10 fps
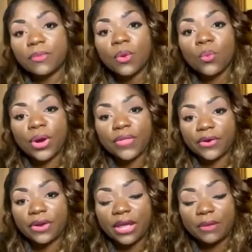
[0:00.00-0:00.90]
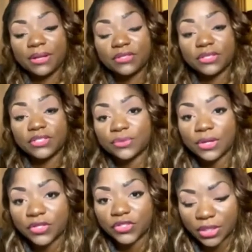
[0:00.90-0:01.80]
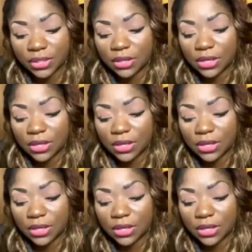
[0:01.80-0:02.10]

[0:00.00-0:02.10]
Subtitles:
where there had been destruction,